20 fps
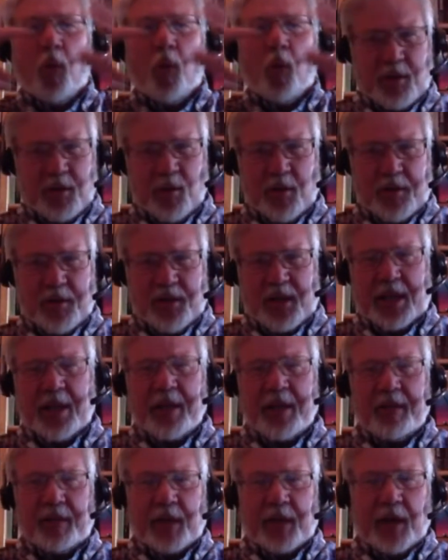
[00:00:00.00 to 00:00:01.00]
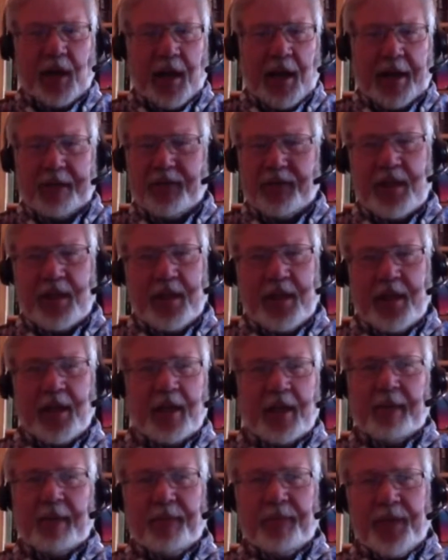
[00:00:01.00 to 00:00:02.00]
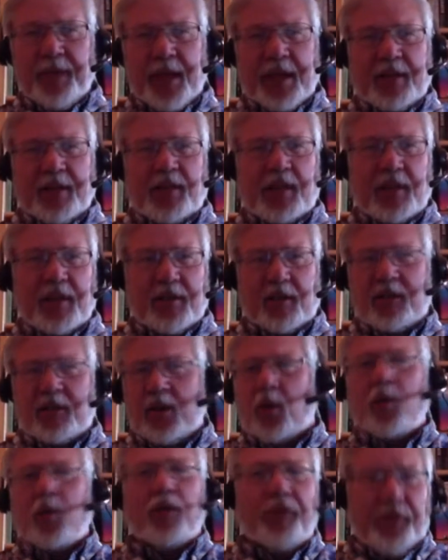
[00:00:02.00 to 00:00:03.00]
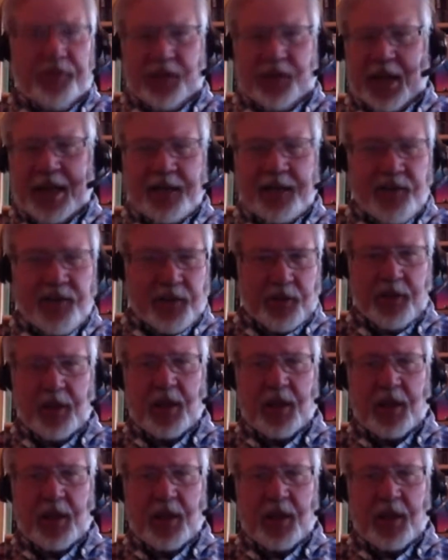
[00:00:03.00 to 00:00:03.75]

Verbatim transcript: towards the end of their lives that it's it's a total disaster.